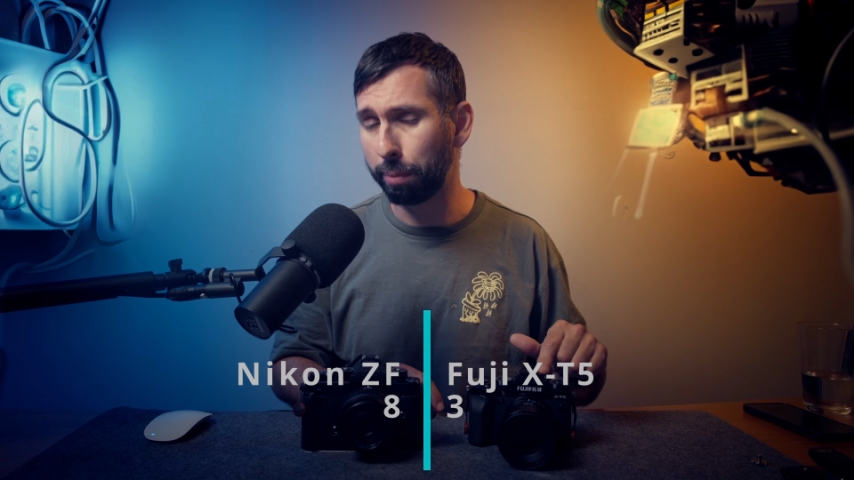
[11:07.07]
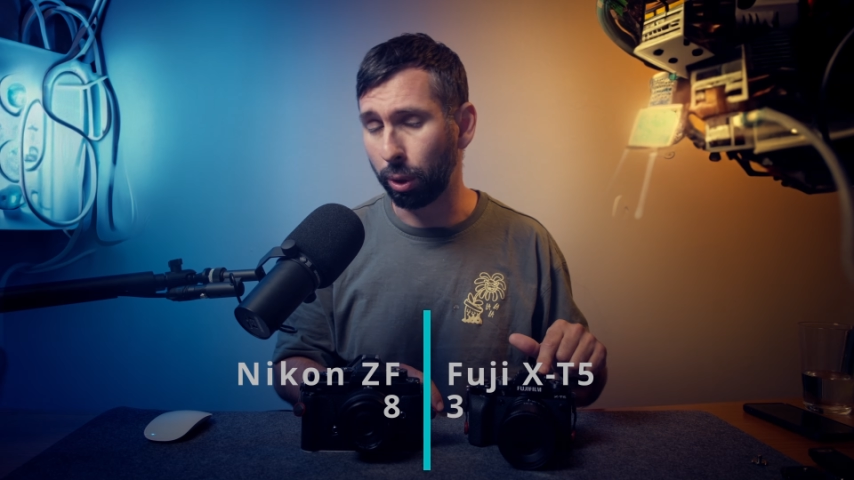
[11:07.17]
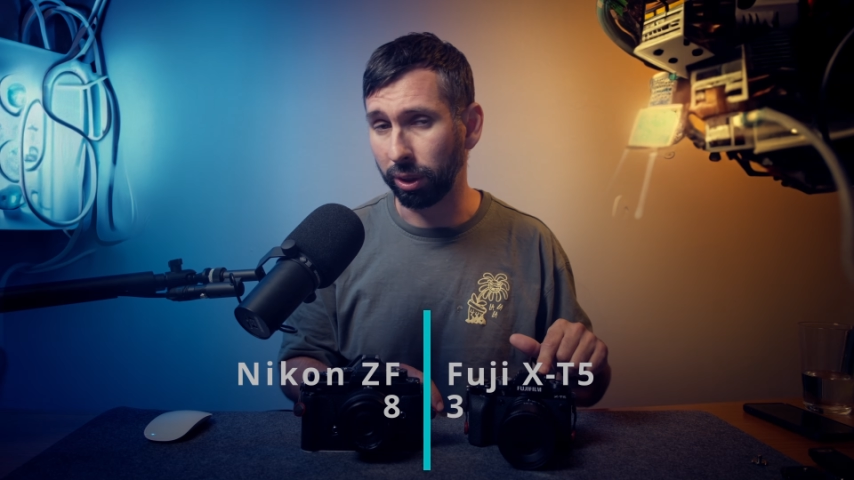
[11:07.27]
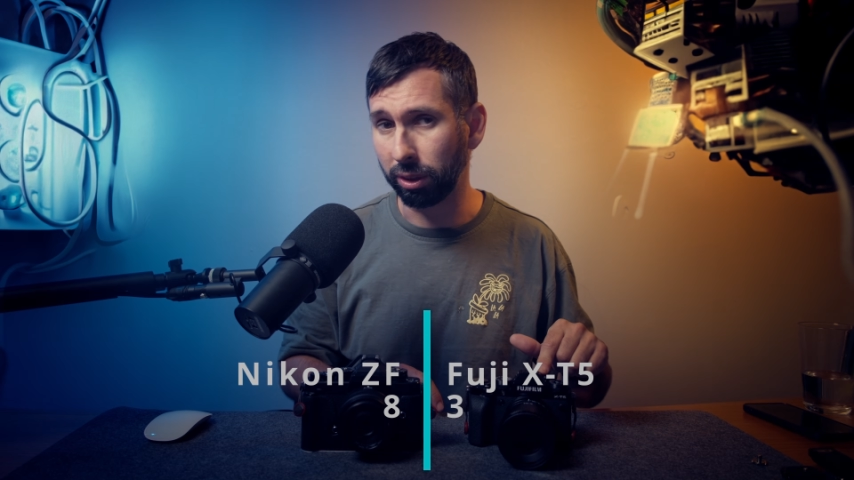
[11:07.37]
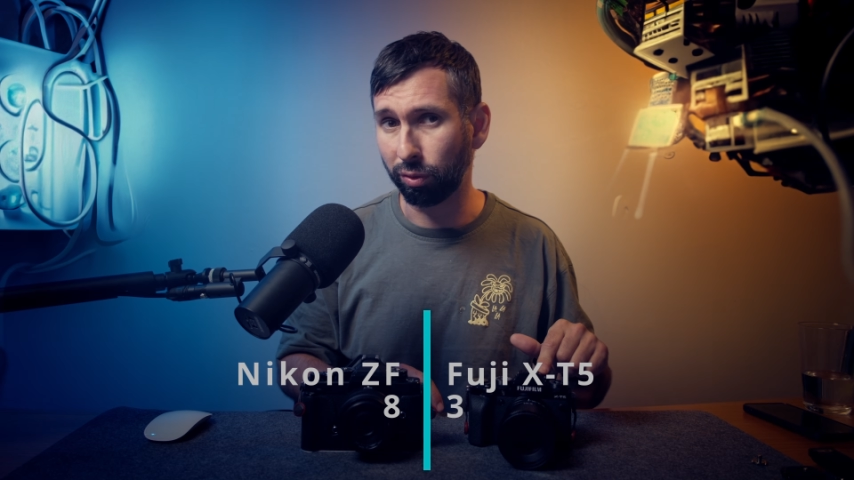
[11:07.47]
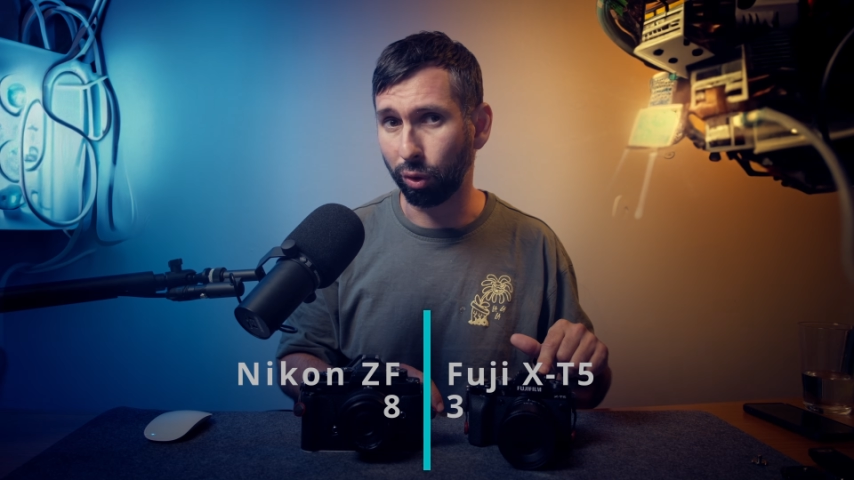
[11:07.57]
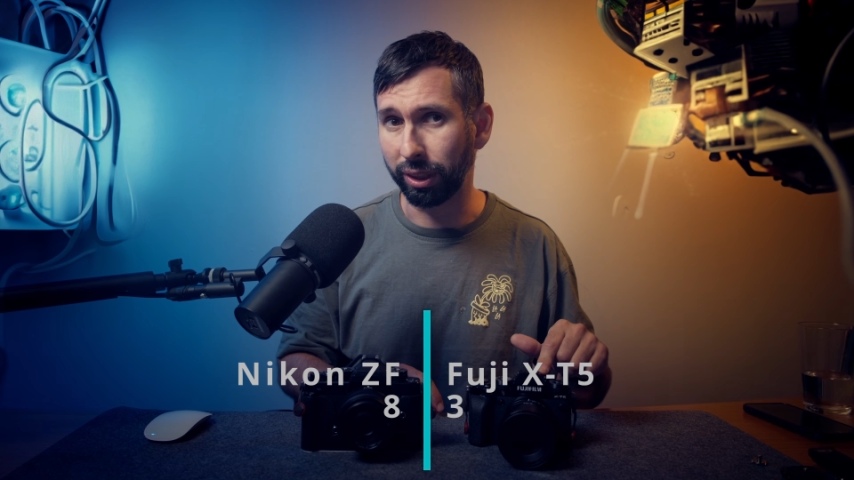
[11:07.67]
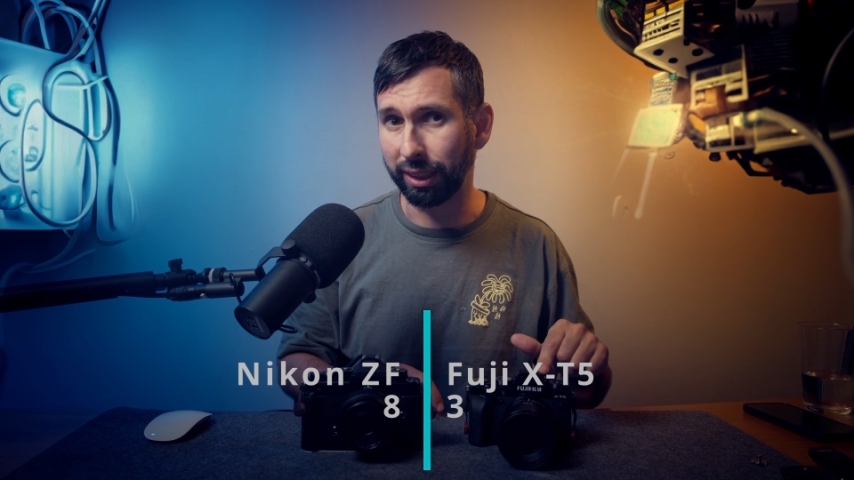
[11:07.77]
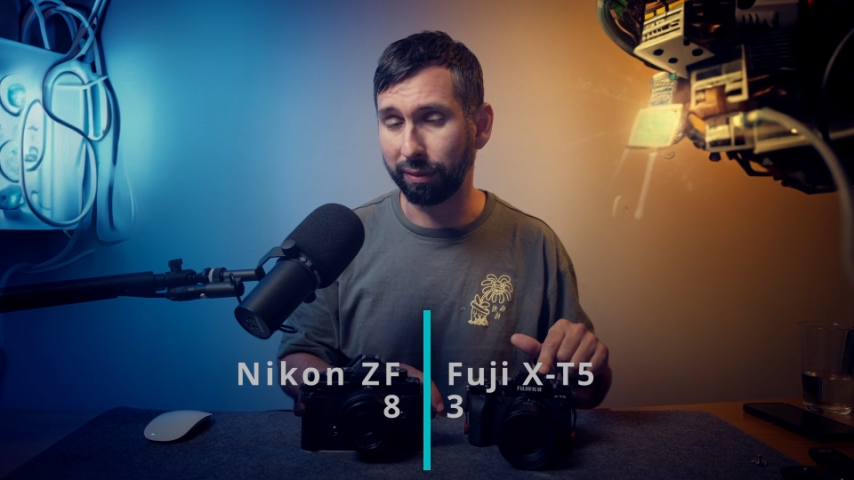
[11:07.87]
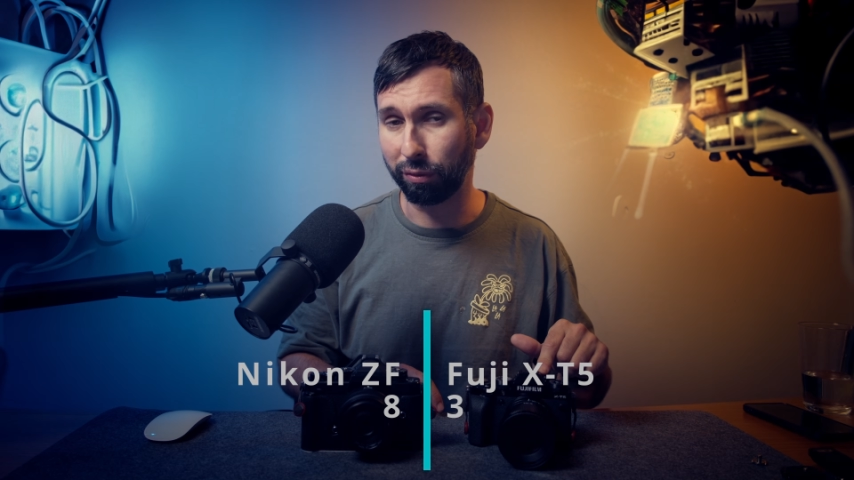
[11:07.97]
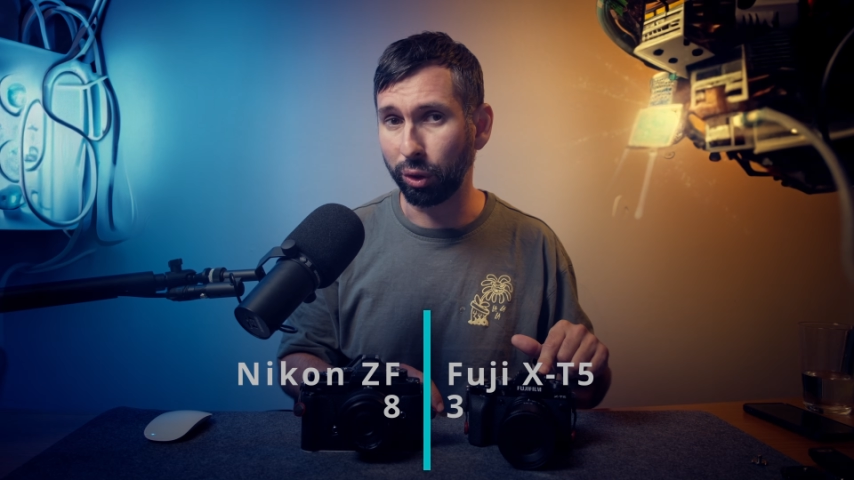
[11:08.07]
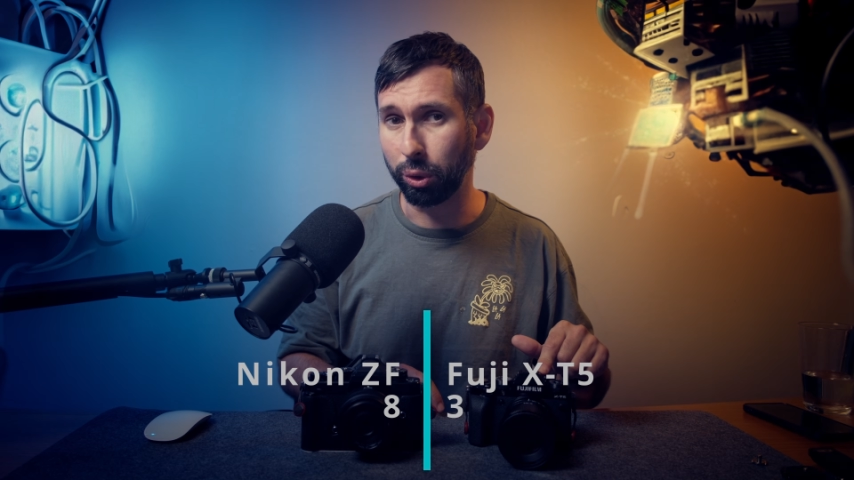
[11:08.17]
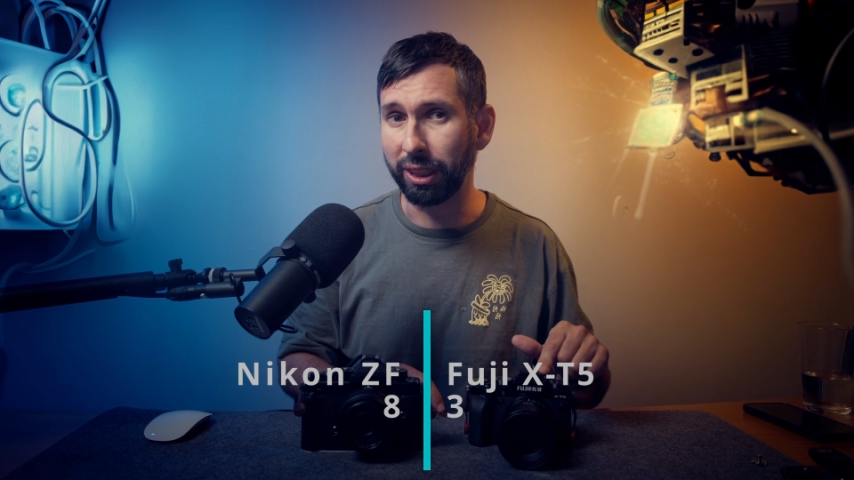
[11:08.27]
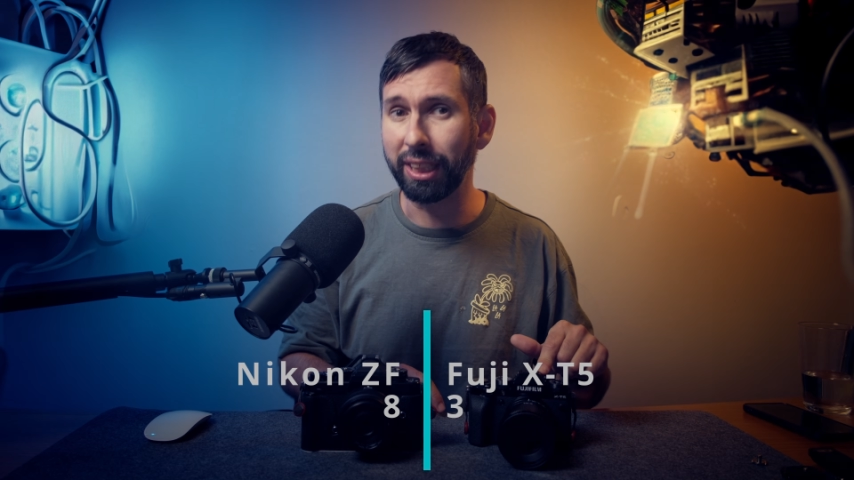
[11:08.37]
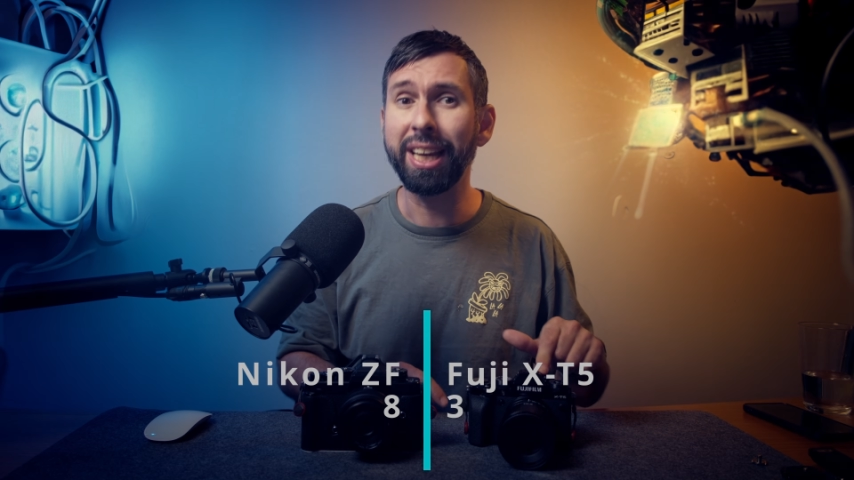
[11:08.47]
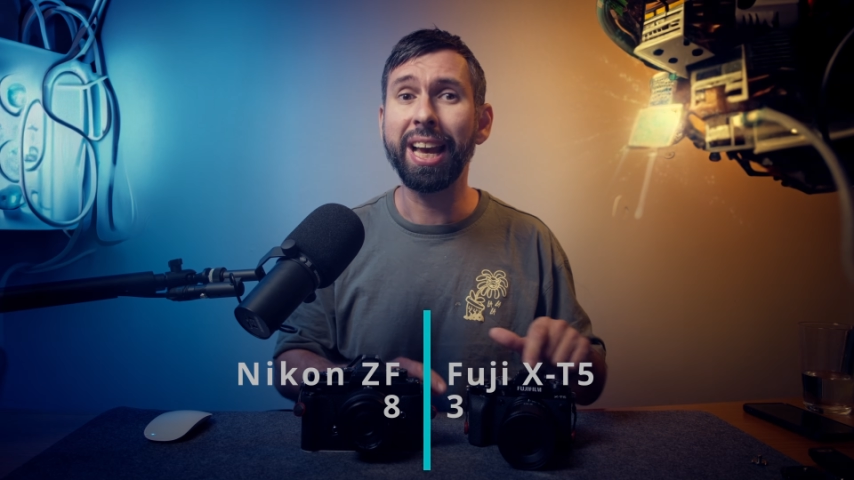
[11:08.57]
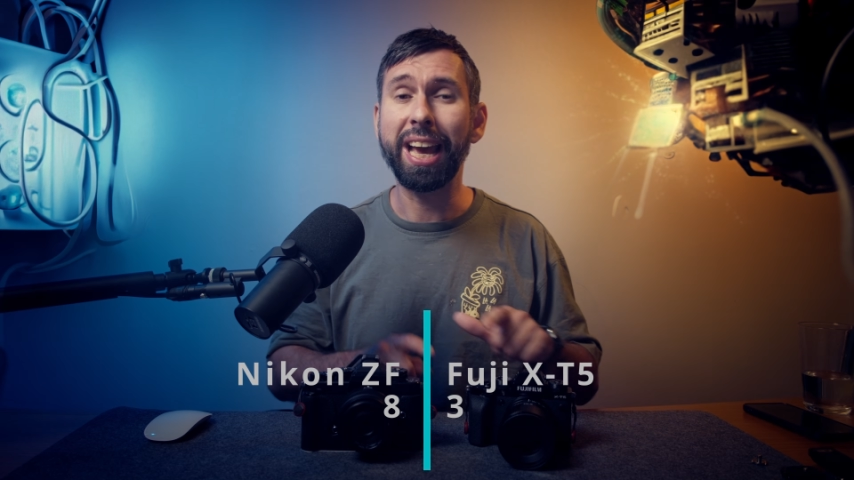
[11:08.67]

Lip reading: point for the Fuji,